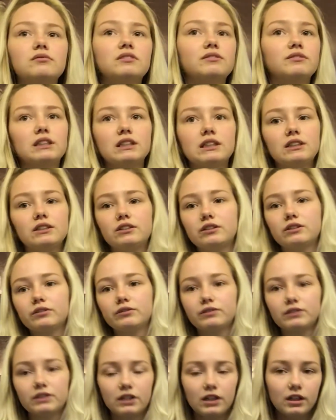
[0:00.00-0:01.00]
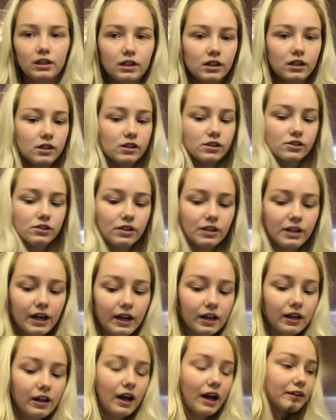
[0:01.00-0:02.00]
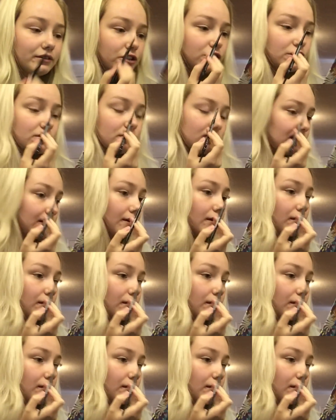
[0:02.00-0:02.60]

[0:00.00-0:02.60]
if I need to. So yeah, I'm just,